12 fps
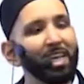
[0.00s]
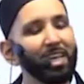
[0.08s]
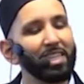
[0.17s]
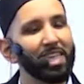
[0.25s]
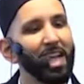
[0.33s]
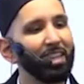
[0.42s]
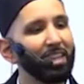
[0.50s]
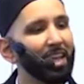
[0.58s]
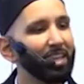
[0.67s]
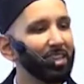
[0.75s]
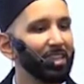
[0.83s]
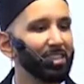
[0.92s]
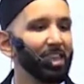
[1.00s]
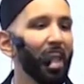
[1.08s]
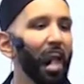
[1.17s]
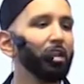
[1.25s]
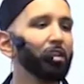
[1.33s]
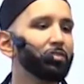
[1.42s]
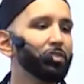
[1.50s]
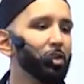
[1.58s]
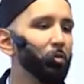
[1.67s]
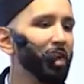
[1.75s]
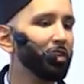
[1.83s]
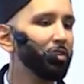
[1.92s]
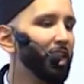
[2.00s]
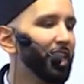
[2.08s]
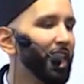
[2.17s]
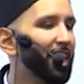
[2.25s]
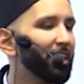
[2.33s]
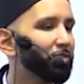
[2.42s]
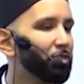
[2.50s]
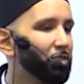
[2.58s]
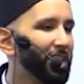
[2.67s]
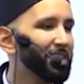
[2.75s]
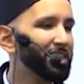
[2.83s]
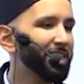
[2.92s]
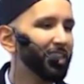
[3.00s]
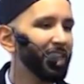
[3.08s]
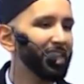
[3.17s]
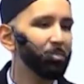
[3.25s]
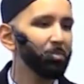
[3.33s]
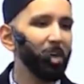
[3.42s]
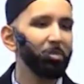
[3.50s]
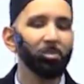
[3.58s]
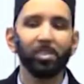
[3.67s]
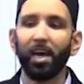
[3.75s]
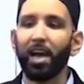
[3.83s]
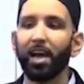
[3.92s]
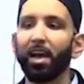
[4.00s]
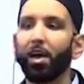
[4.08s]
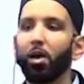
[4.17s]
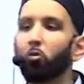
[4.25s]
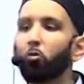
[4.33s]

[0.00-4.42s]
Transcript: It's not that that's a lack of tawakkud, a lack of trust in Allah subhanahu wa ta'ala.